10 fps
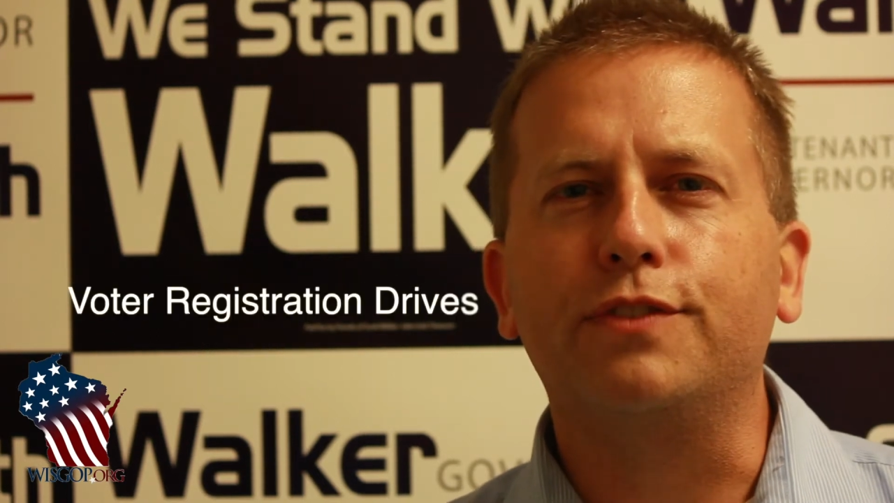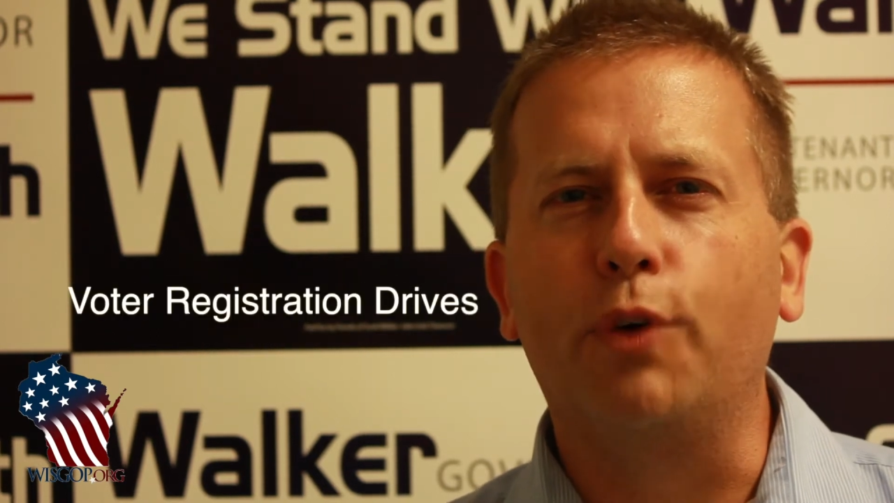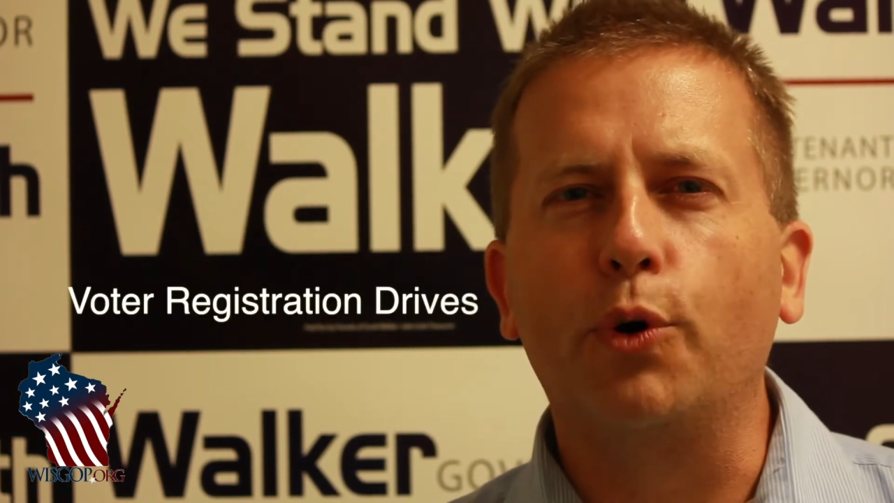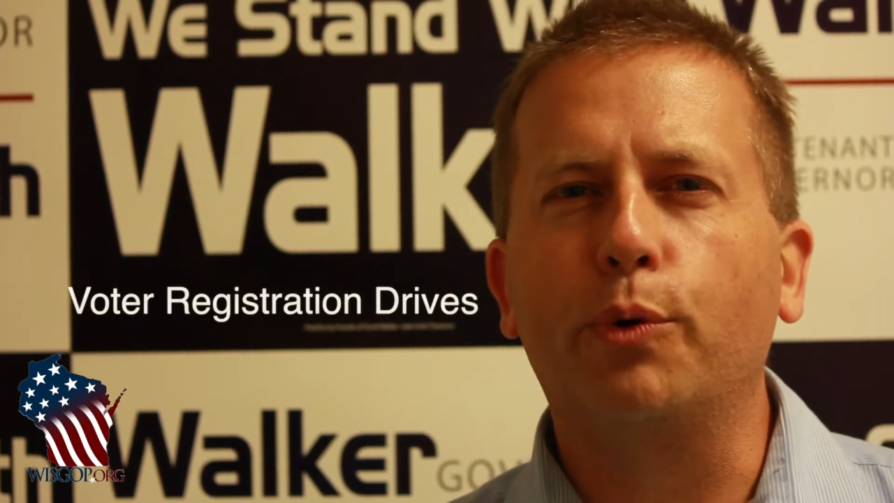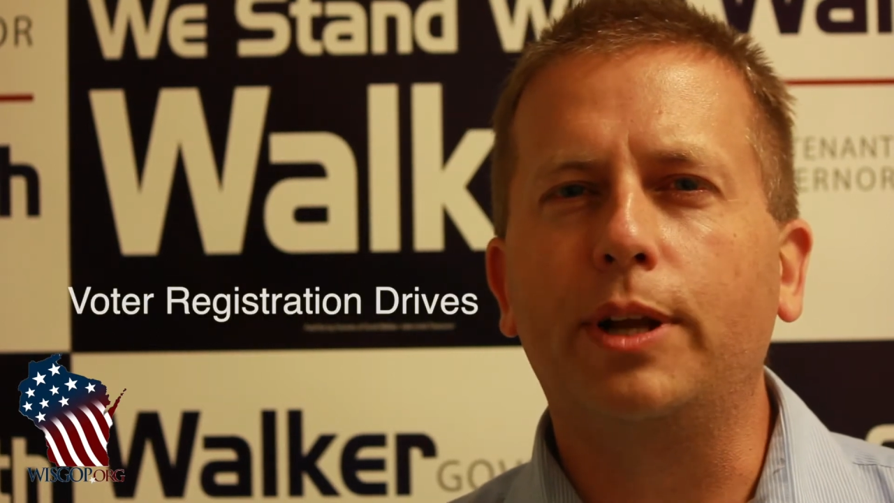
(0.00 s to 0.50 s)

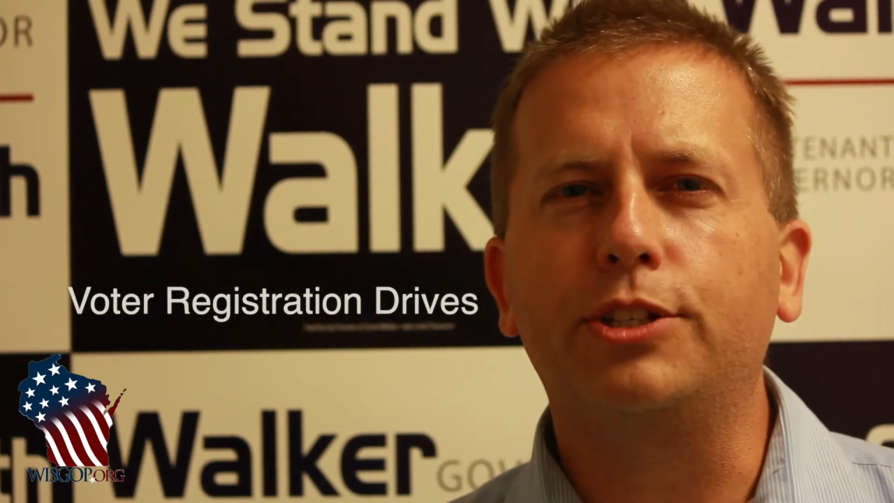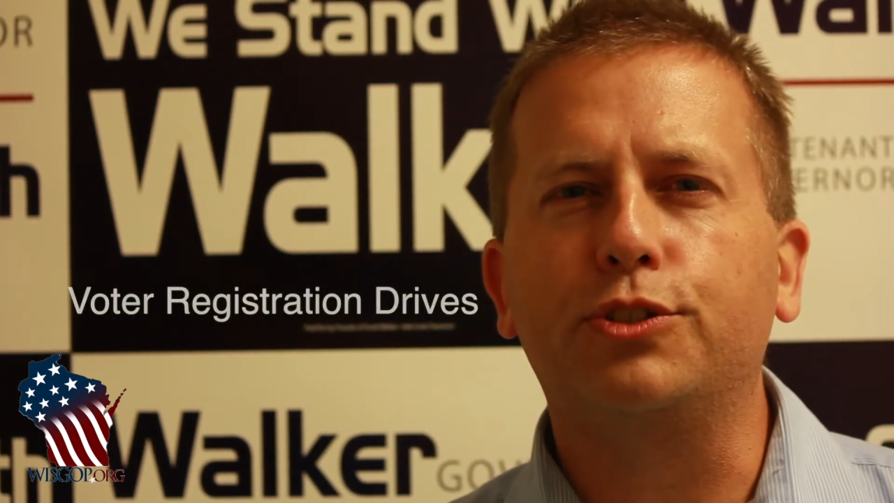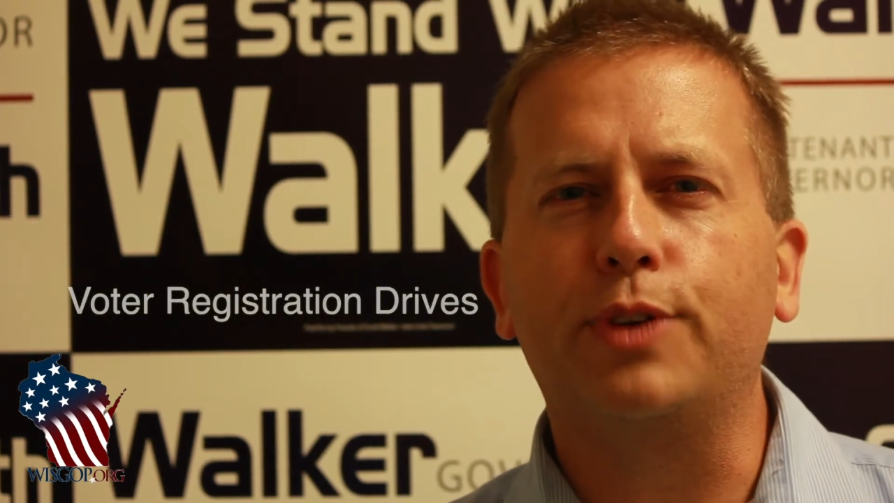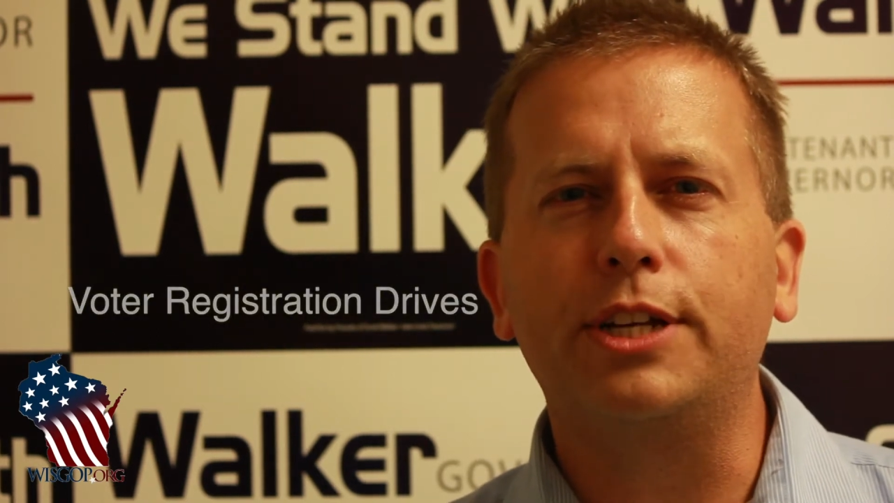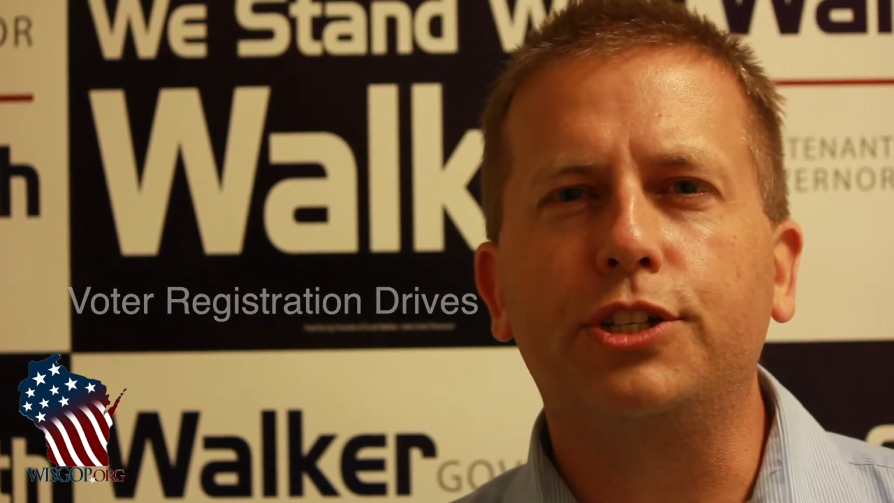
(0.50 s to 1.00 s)
voter
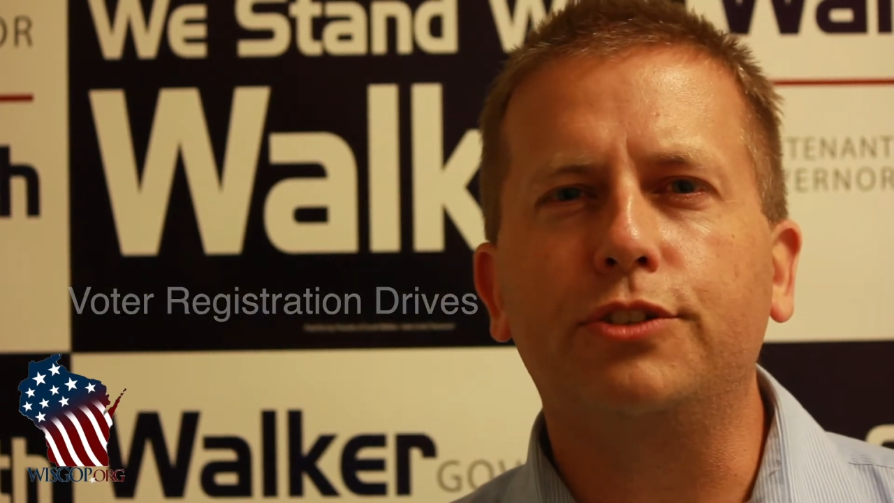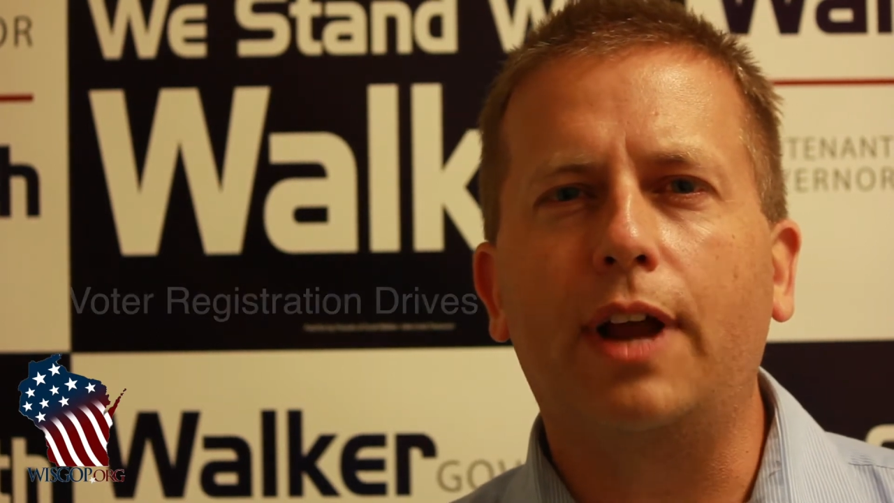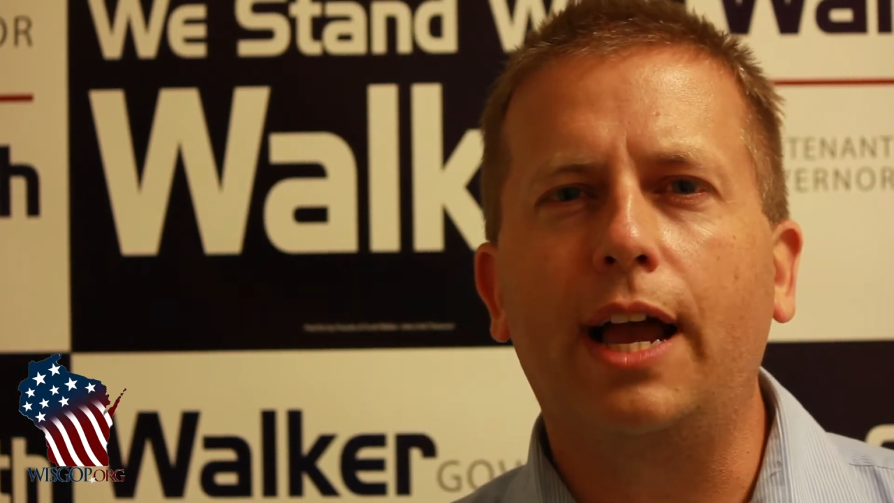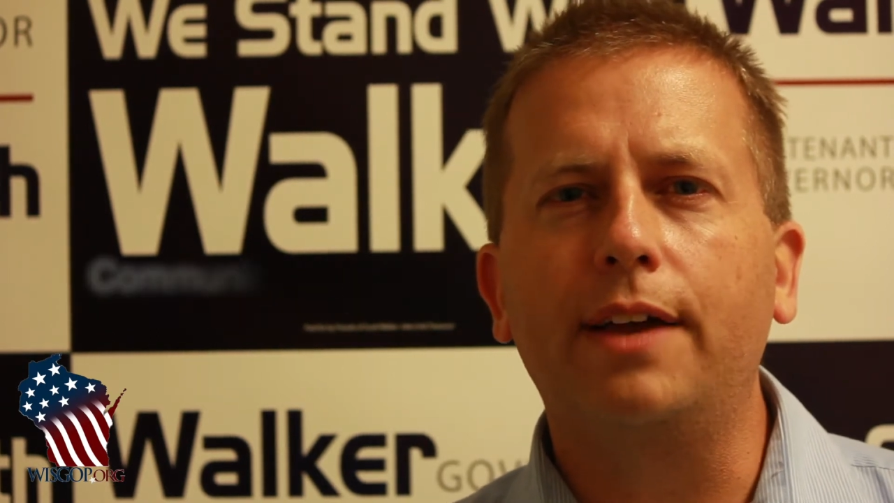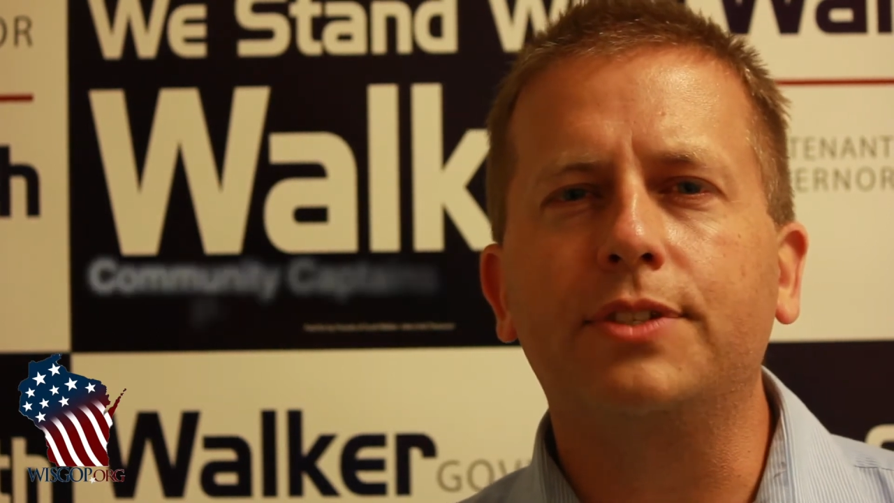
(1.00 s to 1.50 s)
registration
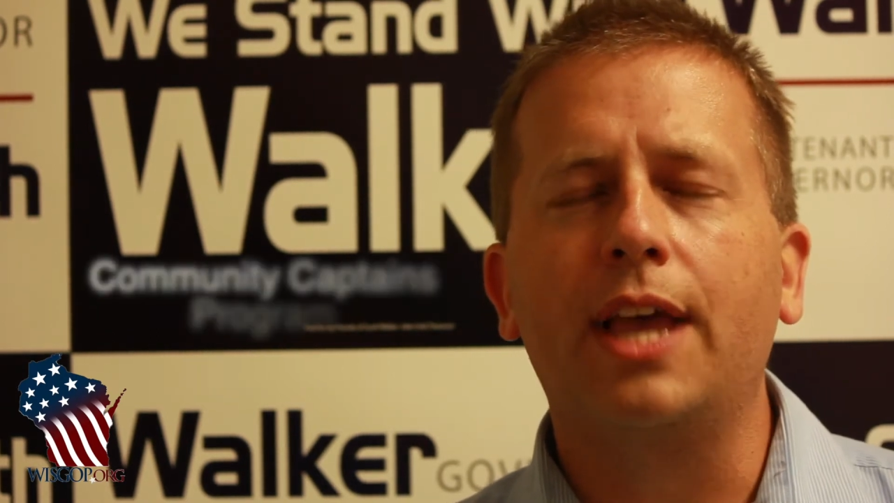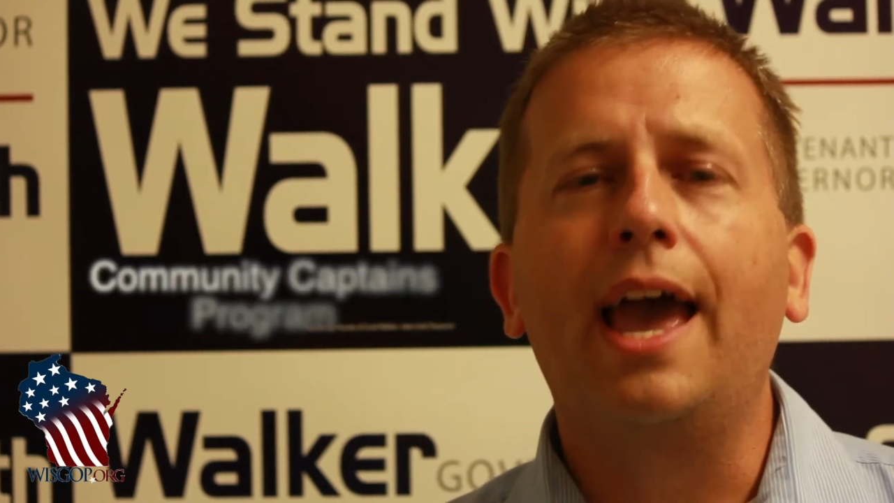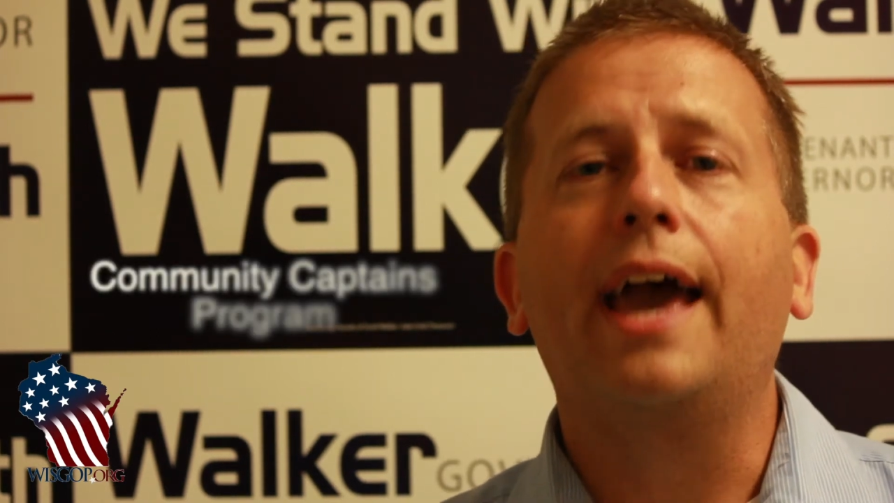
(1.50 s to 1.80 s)
drives